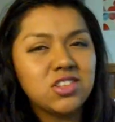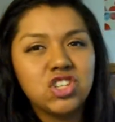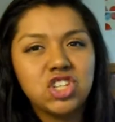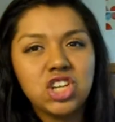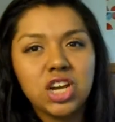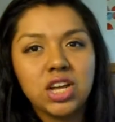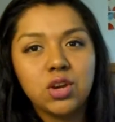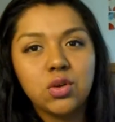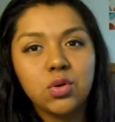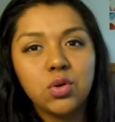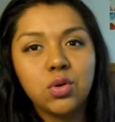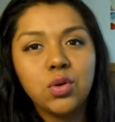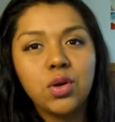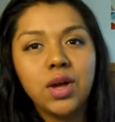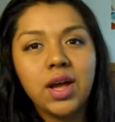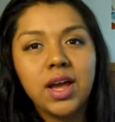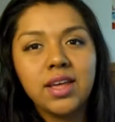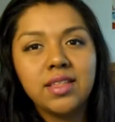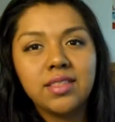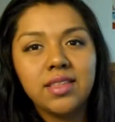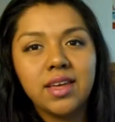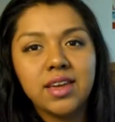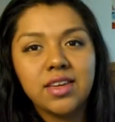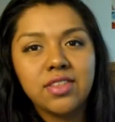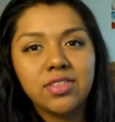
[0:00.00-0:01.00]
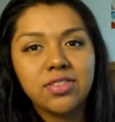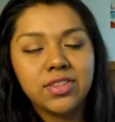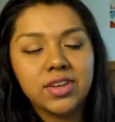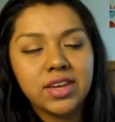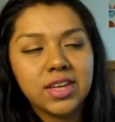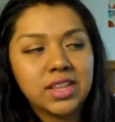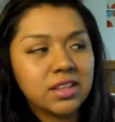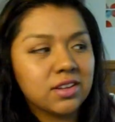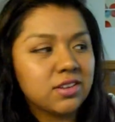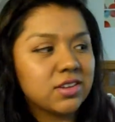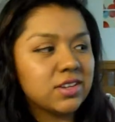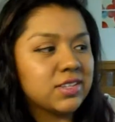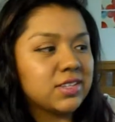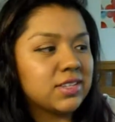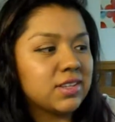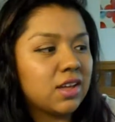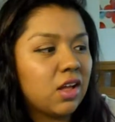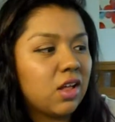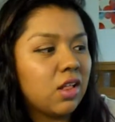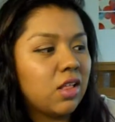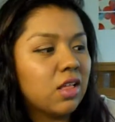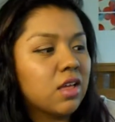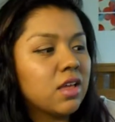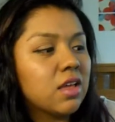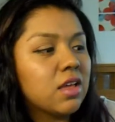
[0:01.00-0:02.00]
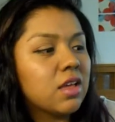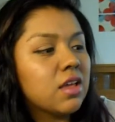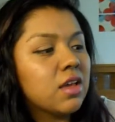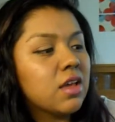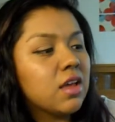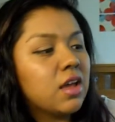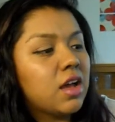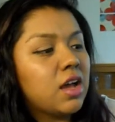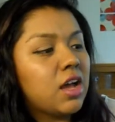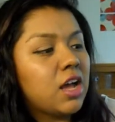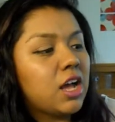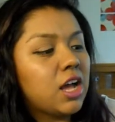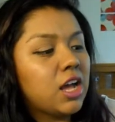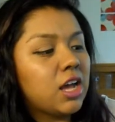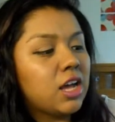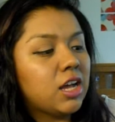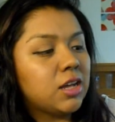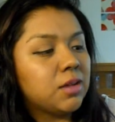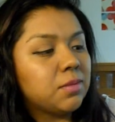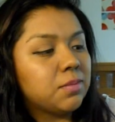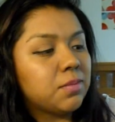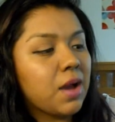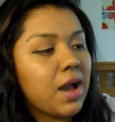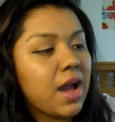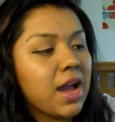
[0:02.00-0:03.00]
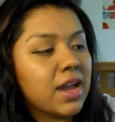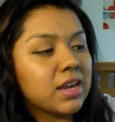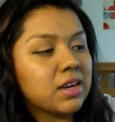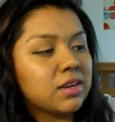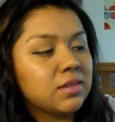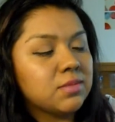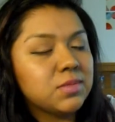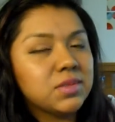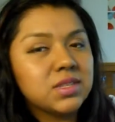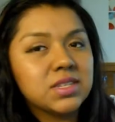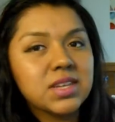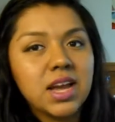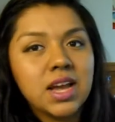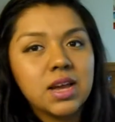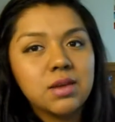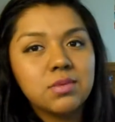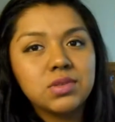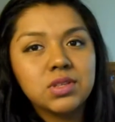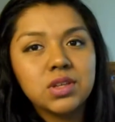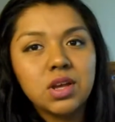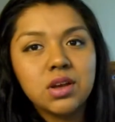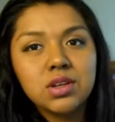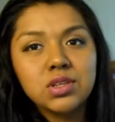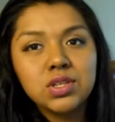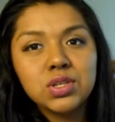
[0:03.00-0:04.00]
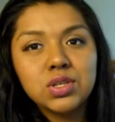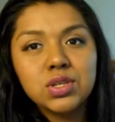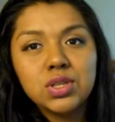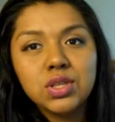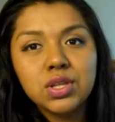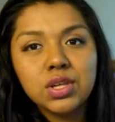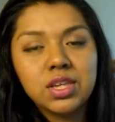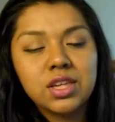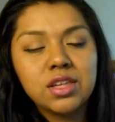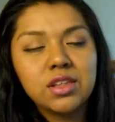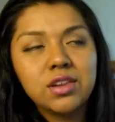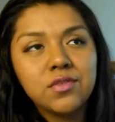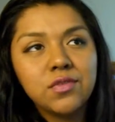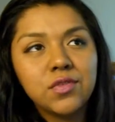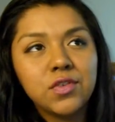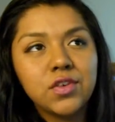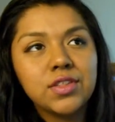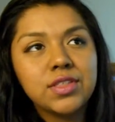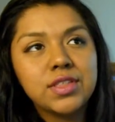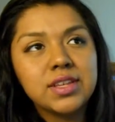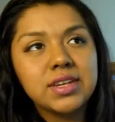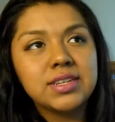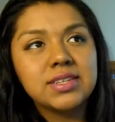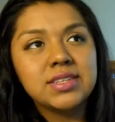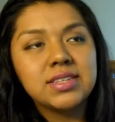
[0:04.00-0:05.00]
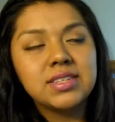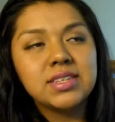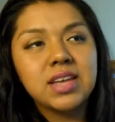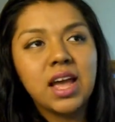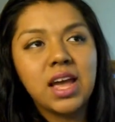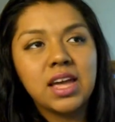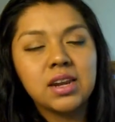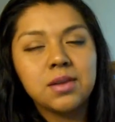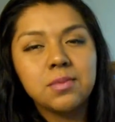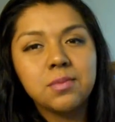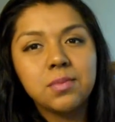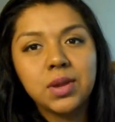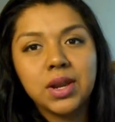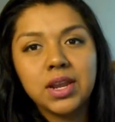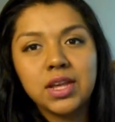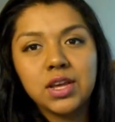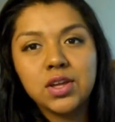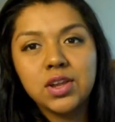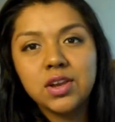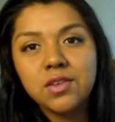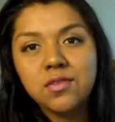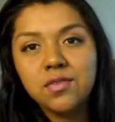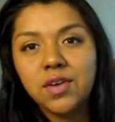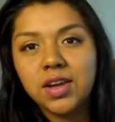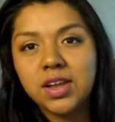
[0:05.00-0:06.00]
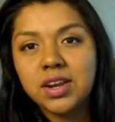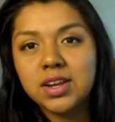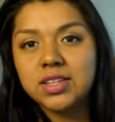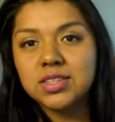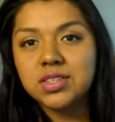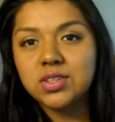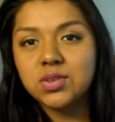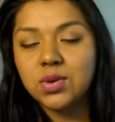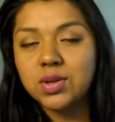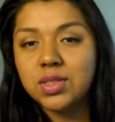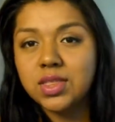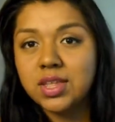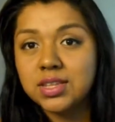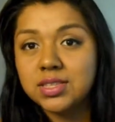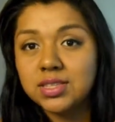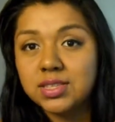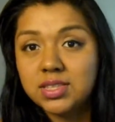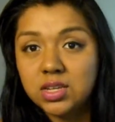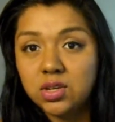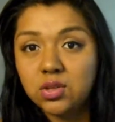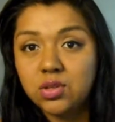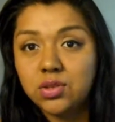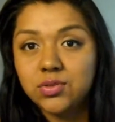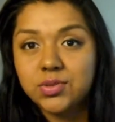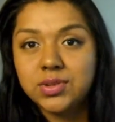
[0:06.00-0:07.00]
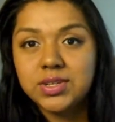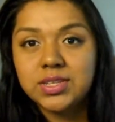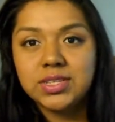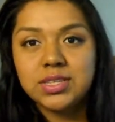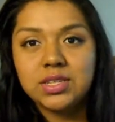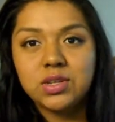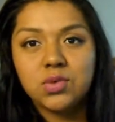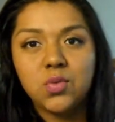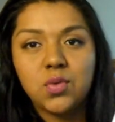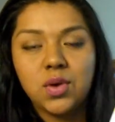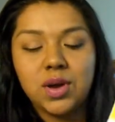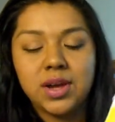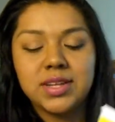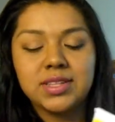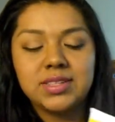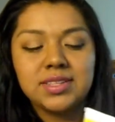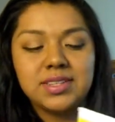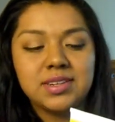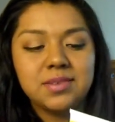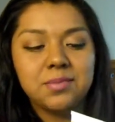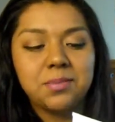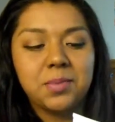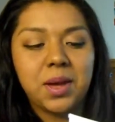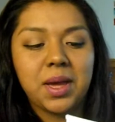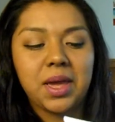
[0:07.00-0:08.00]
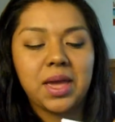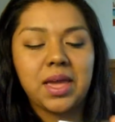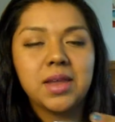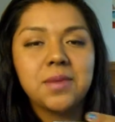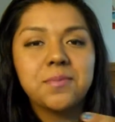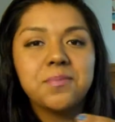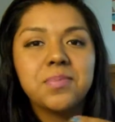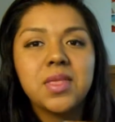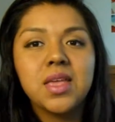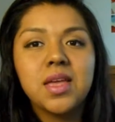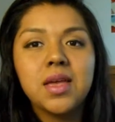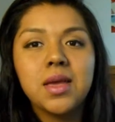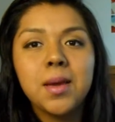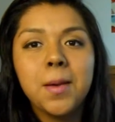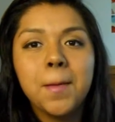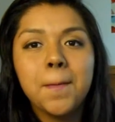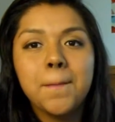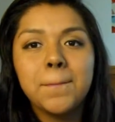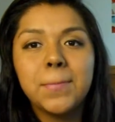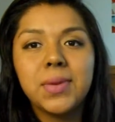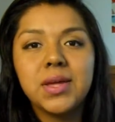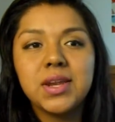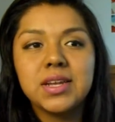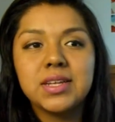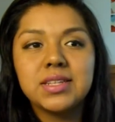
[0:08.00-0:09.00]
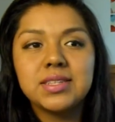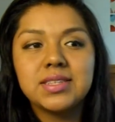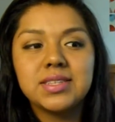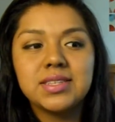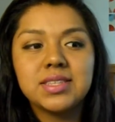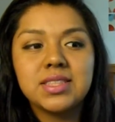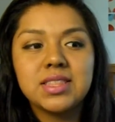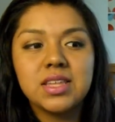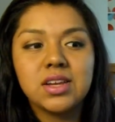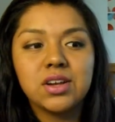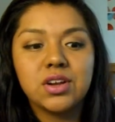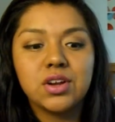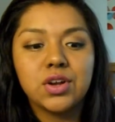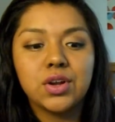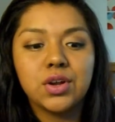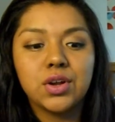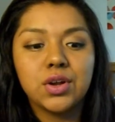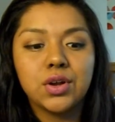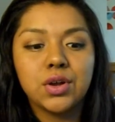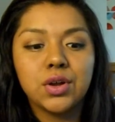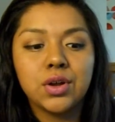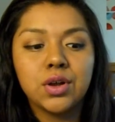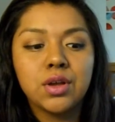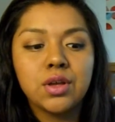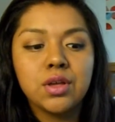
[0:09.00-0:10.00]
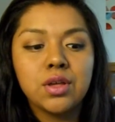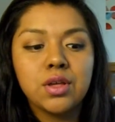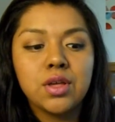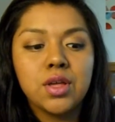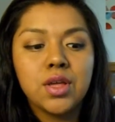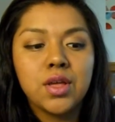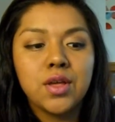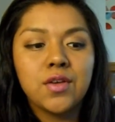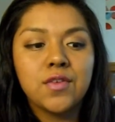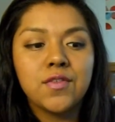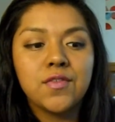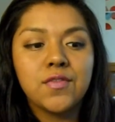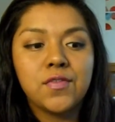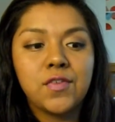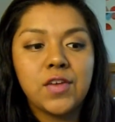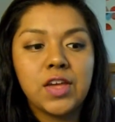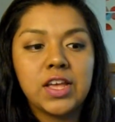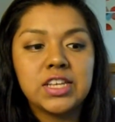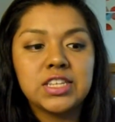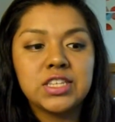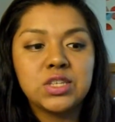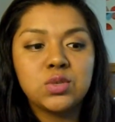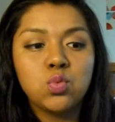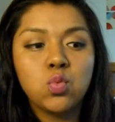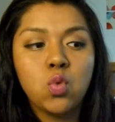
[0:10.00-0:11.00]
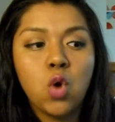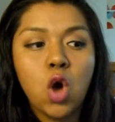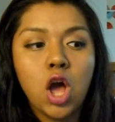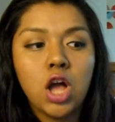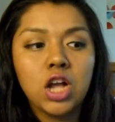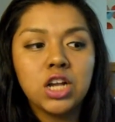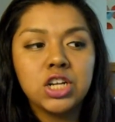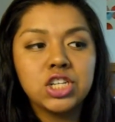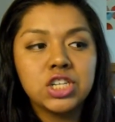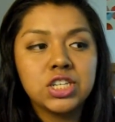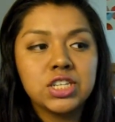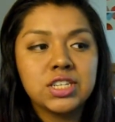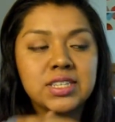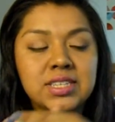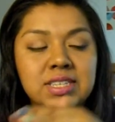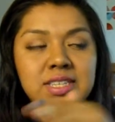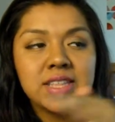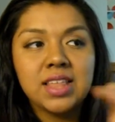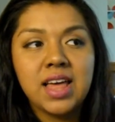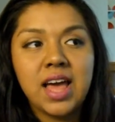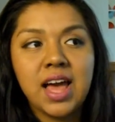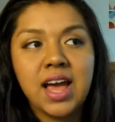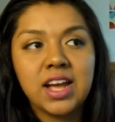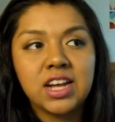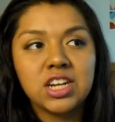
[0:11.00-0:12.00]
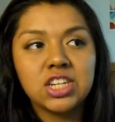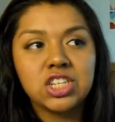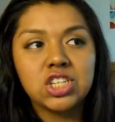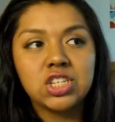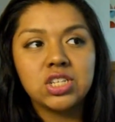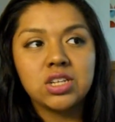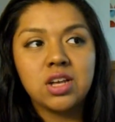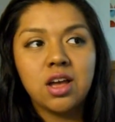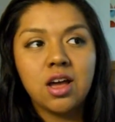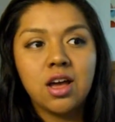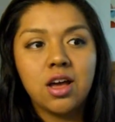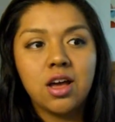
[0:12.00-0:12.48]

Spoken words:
general, I like Clearasil items. I was also looking for this item, but I couldn't find it, so that's the only reason why I didn't buy it. But it's their face wash slash